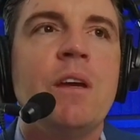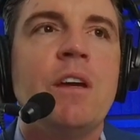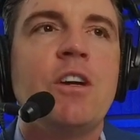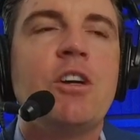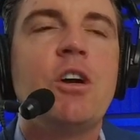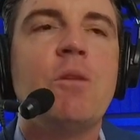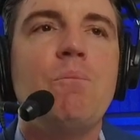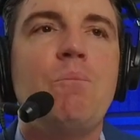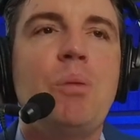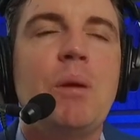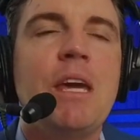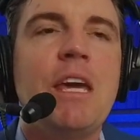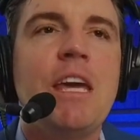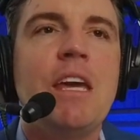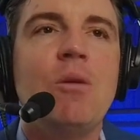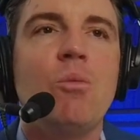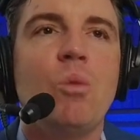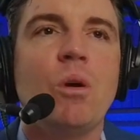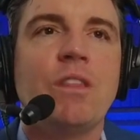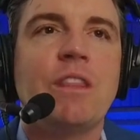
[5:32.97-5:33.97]

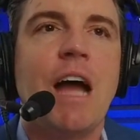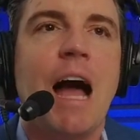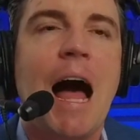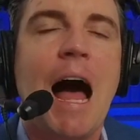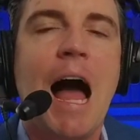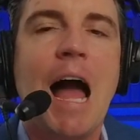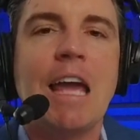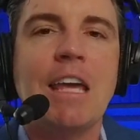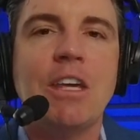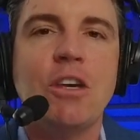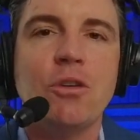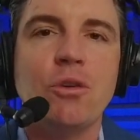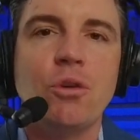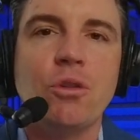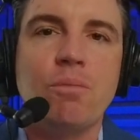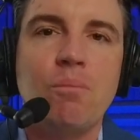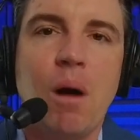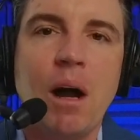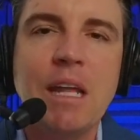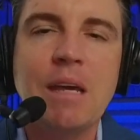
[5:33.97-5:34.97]
compete with the high
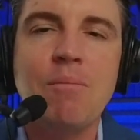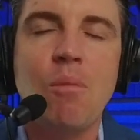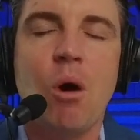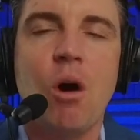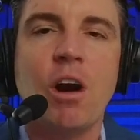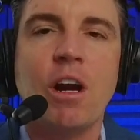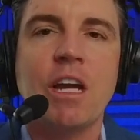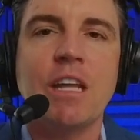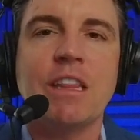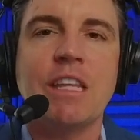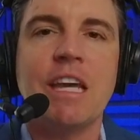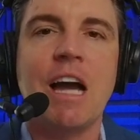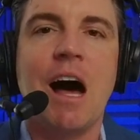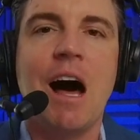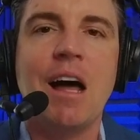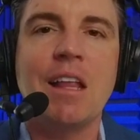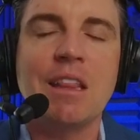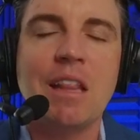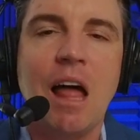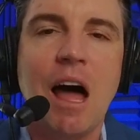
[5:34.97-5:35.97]
yield money market, the
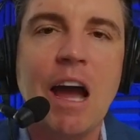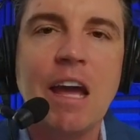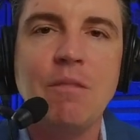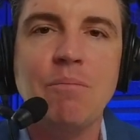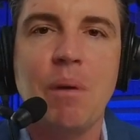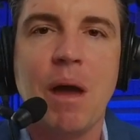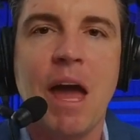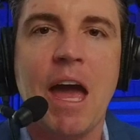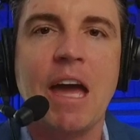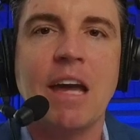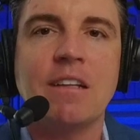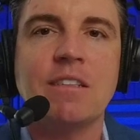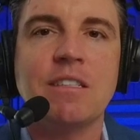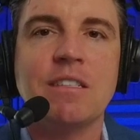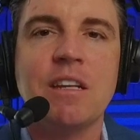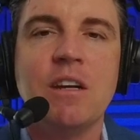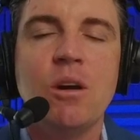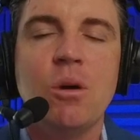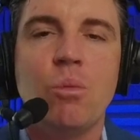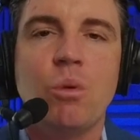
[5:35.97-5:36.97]
online banks,